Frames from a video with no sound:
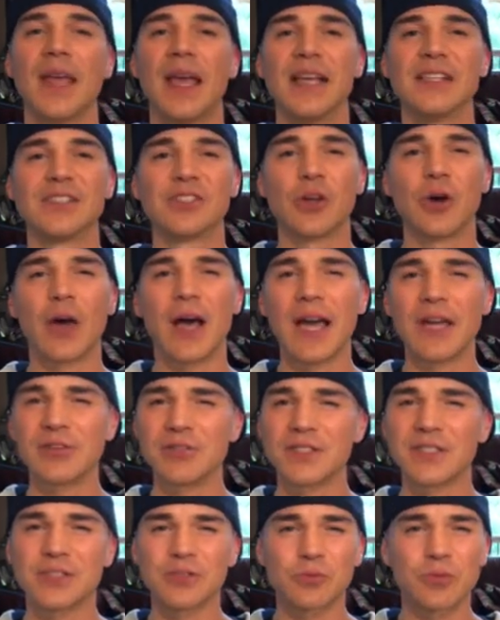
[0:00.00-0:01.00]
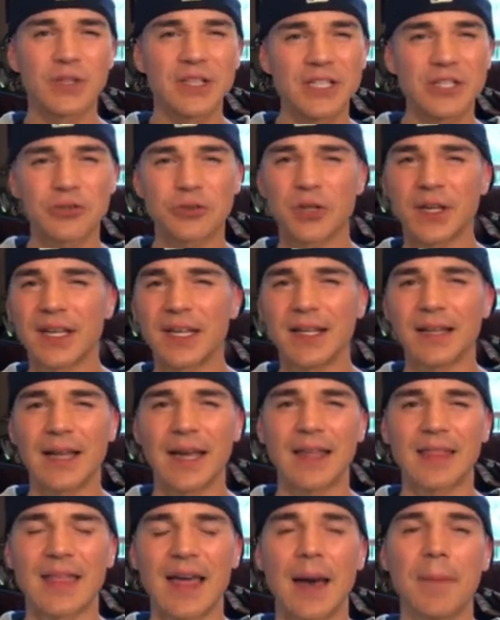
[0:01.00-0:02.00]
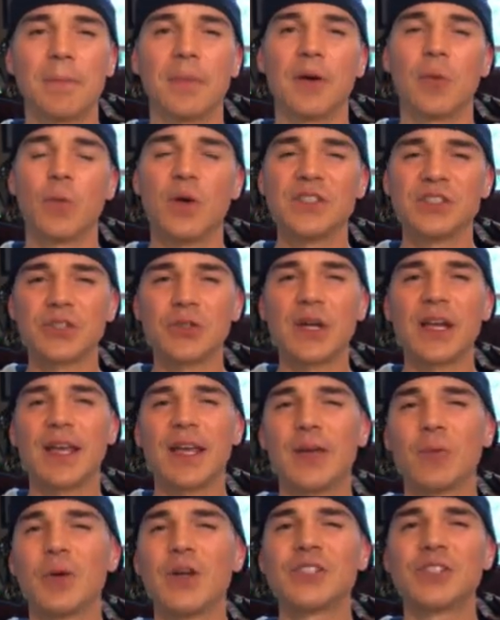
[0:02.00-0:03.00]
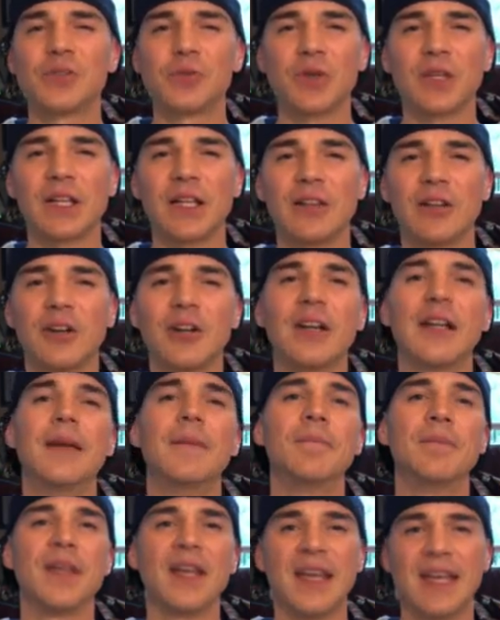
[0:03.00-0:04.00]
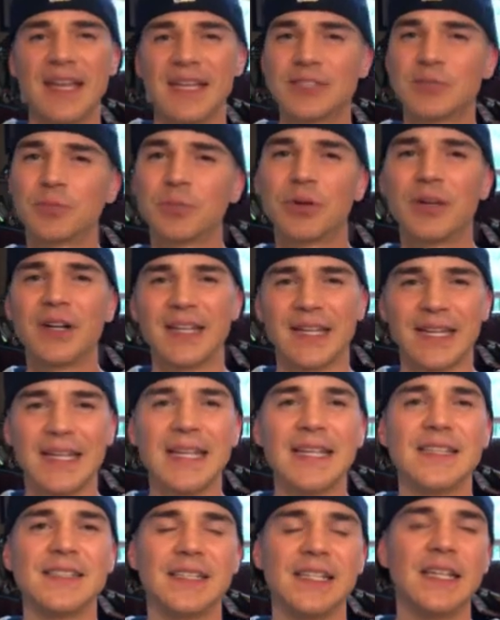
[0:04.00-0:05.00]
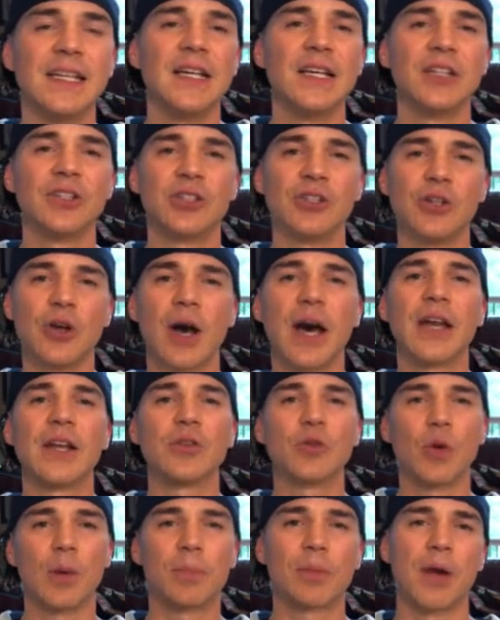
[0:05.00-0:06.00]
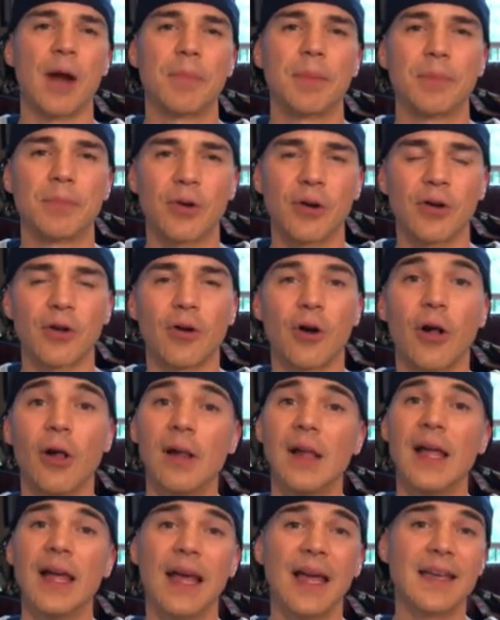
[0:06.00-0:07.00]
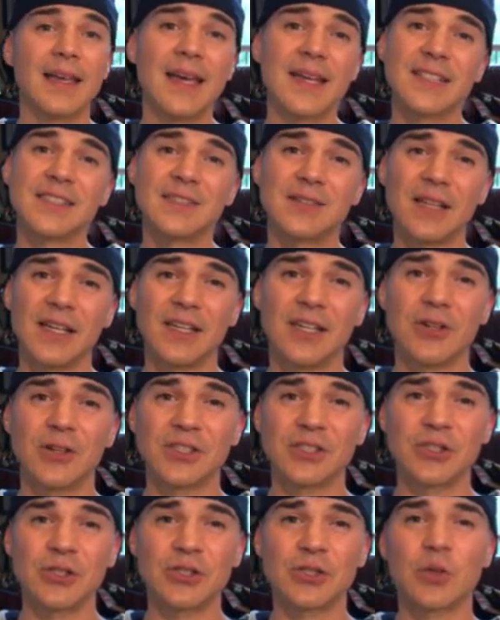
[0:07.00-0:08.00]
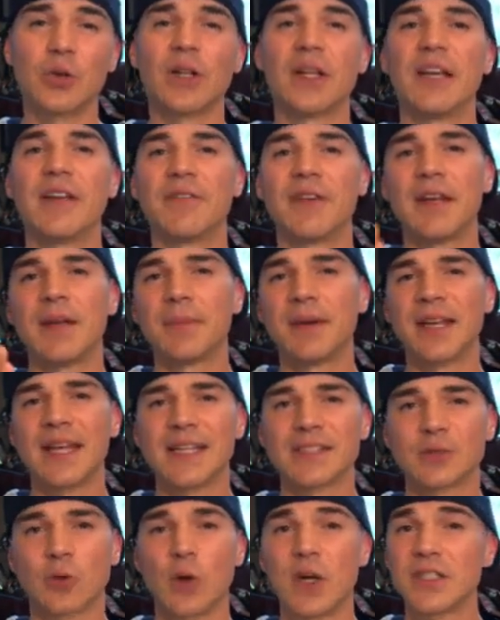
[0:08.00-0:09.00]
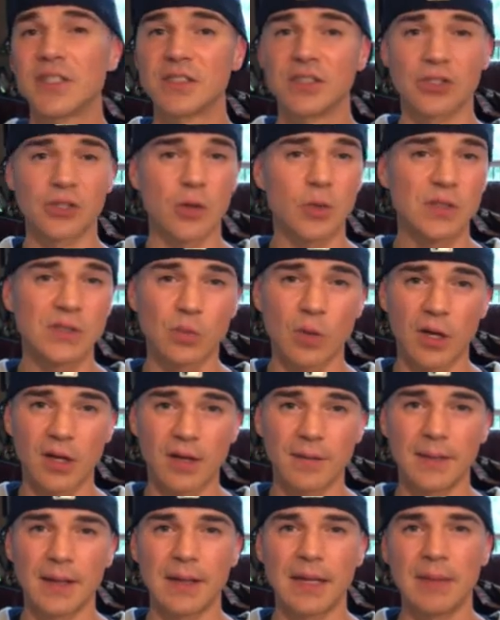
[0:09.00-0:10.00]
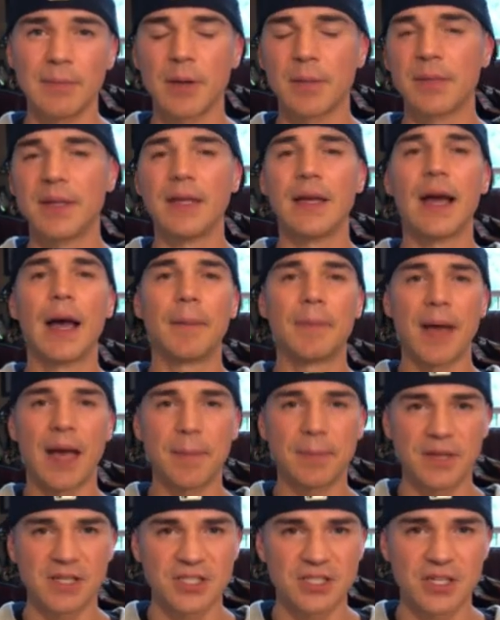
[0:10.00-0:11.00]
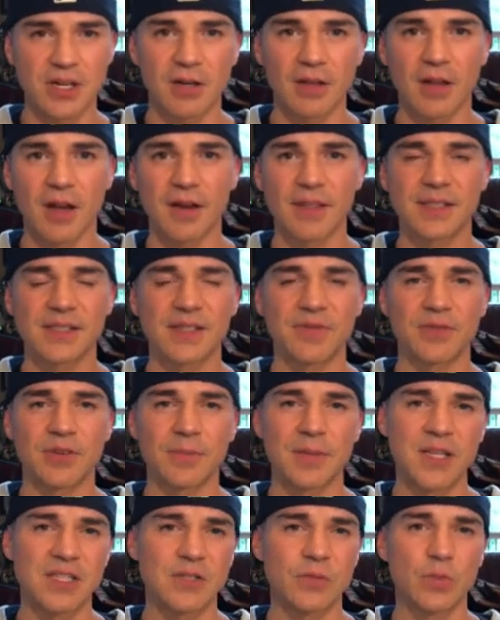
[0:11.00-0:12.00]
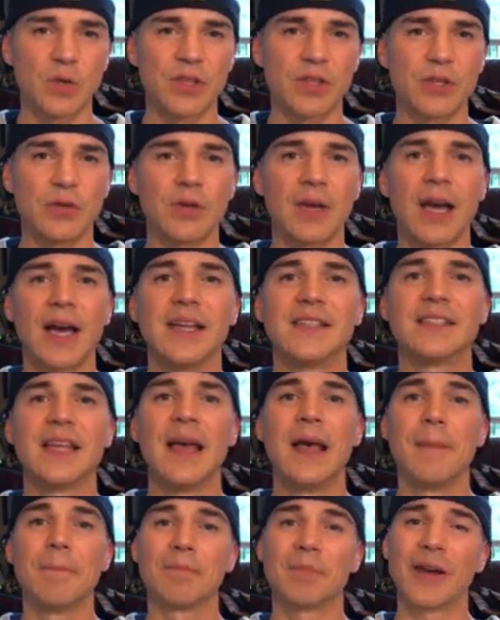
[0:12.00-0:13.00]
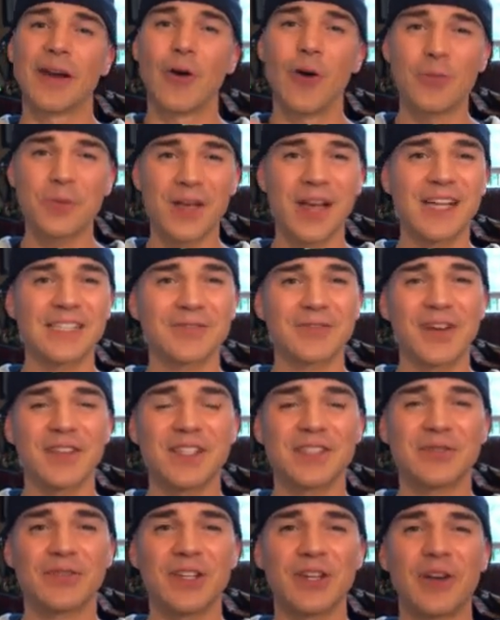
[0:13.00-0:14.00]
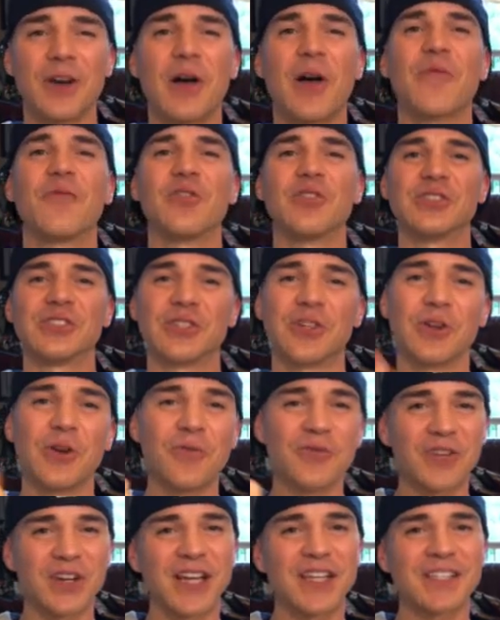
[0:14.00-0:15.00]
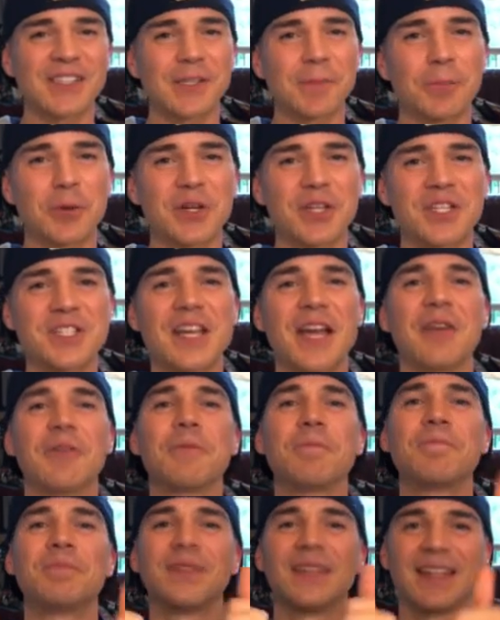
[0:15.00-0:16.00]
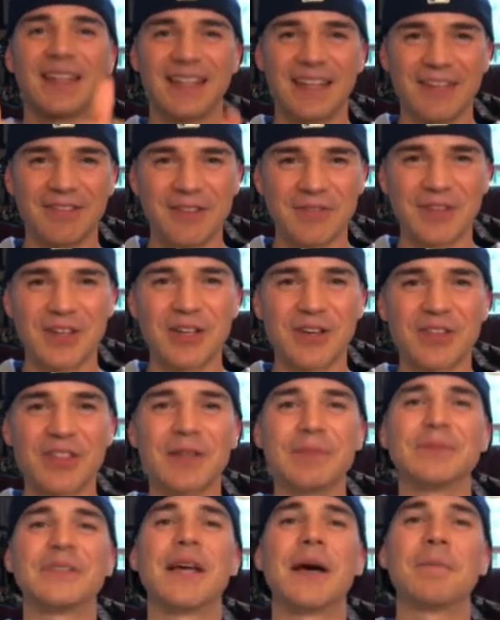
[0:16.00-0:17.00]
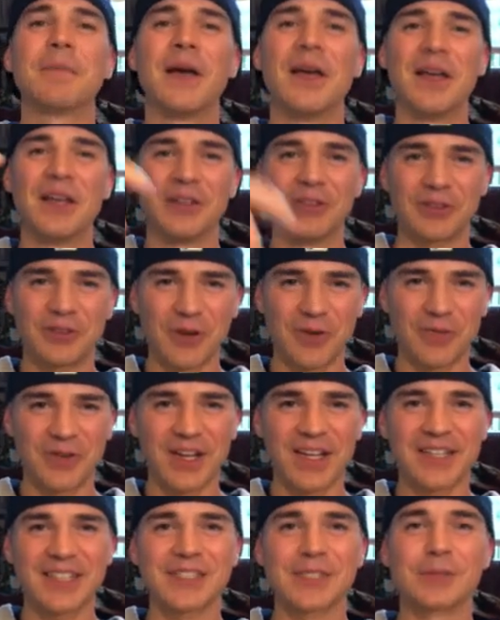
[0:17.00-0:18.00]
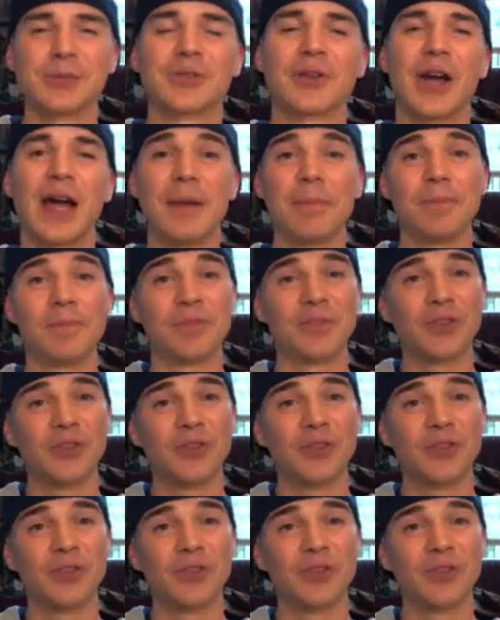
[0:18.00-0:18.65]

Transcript: And so hydrogen's really tricky like that, but once you, again, once you really learn it, it's pretty easy to know how to do a proper protocol. Again, as, you know, as usual, if anybody has questions, you're always welcome to email me. I'm happy to share a lot of this information with you guys, but I hope you guys found this video helpful. So don't forget to support the channel, give the video a thumbs up, don't forget to subscribe.